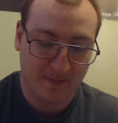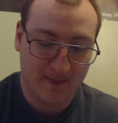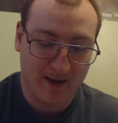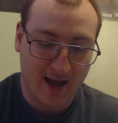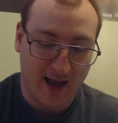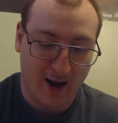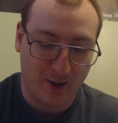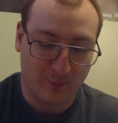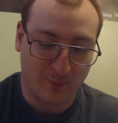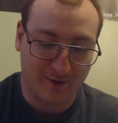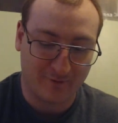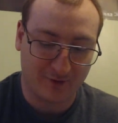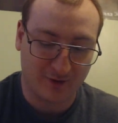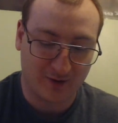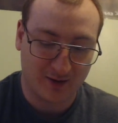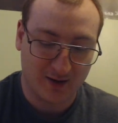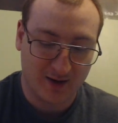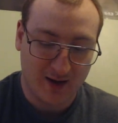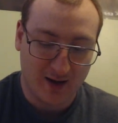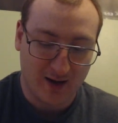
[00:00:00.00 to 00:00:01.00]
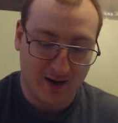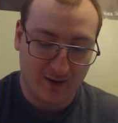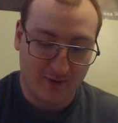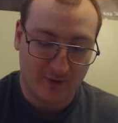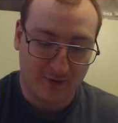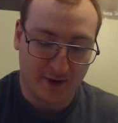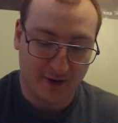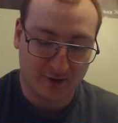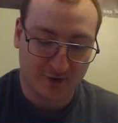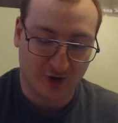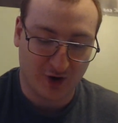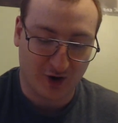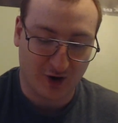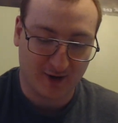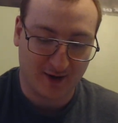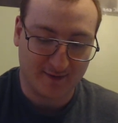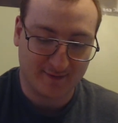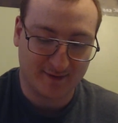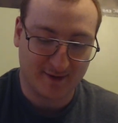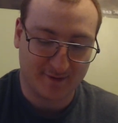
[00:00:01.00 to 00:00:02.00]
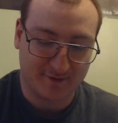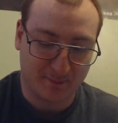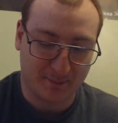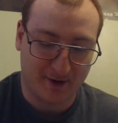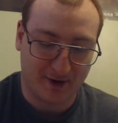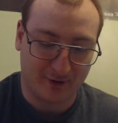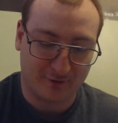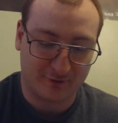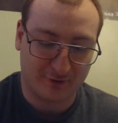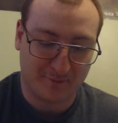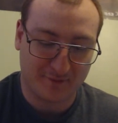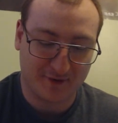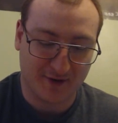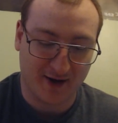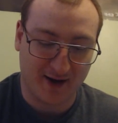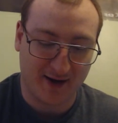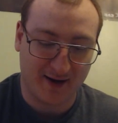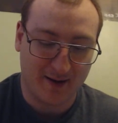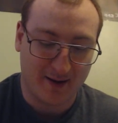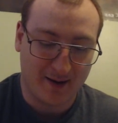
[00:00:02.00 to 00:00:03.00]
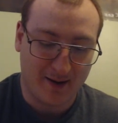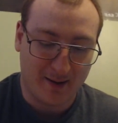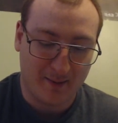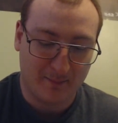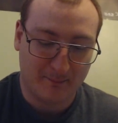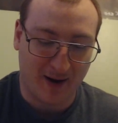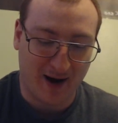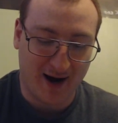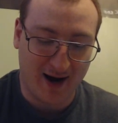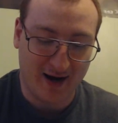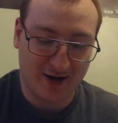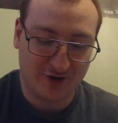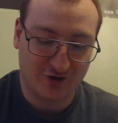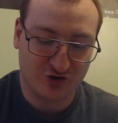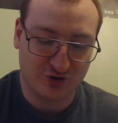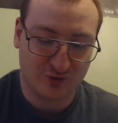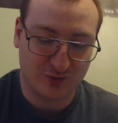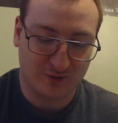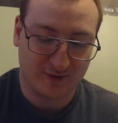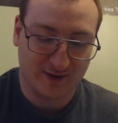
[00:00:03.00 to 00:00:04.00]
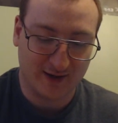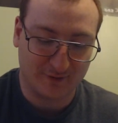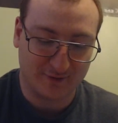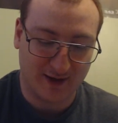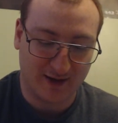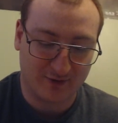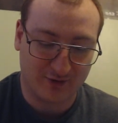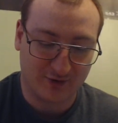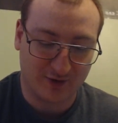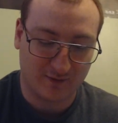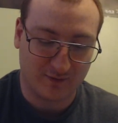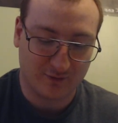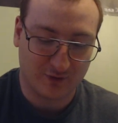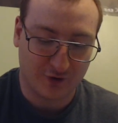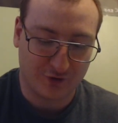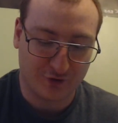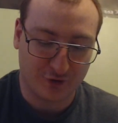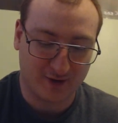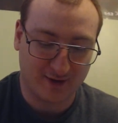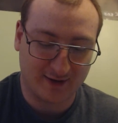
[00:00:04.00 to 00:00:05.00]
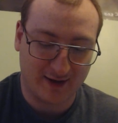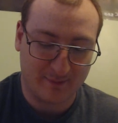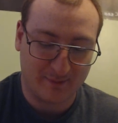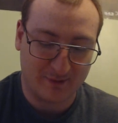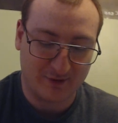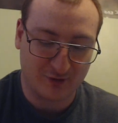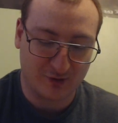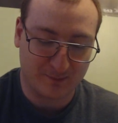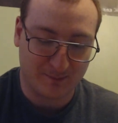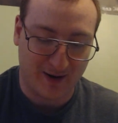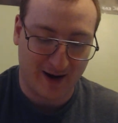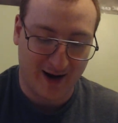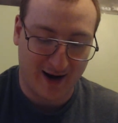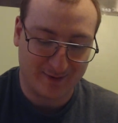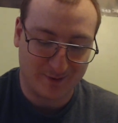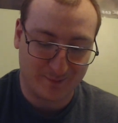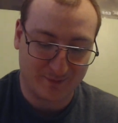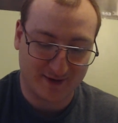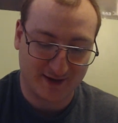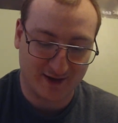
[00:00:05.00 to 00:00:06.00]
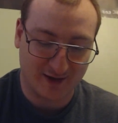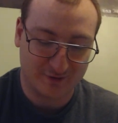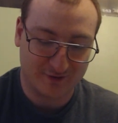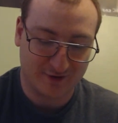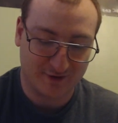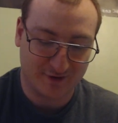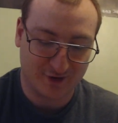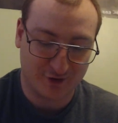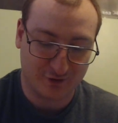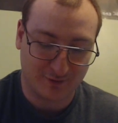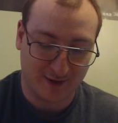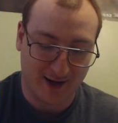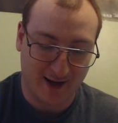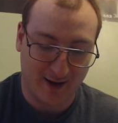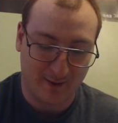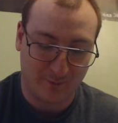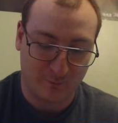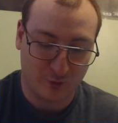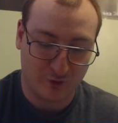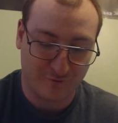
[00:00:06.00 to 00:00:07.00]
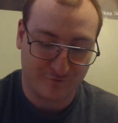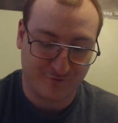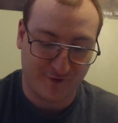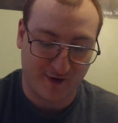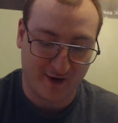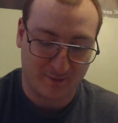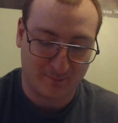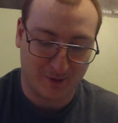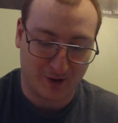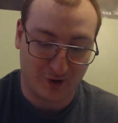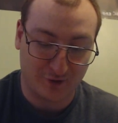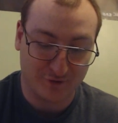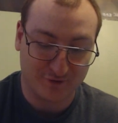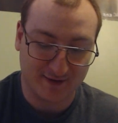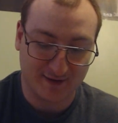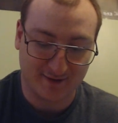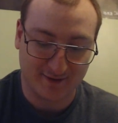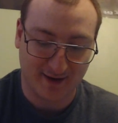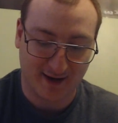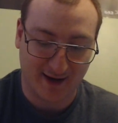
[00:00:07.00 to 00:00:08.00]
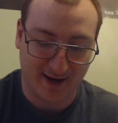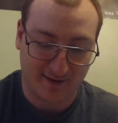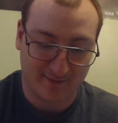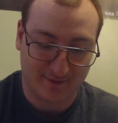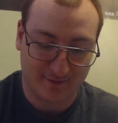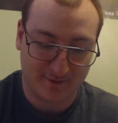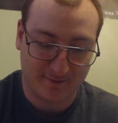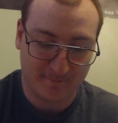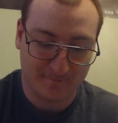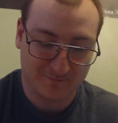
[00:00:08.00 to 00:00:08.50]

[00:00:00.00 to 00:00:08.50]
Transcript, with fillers: However, their target disappeared from sight. Behind you! yelled Nathan. The thirty demons looked behind themselves to see Ray with fireballs in his hands.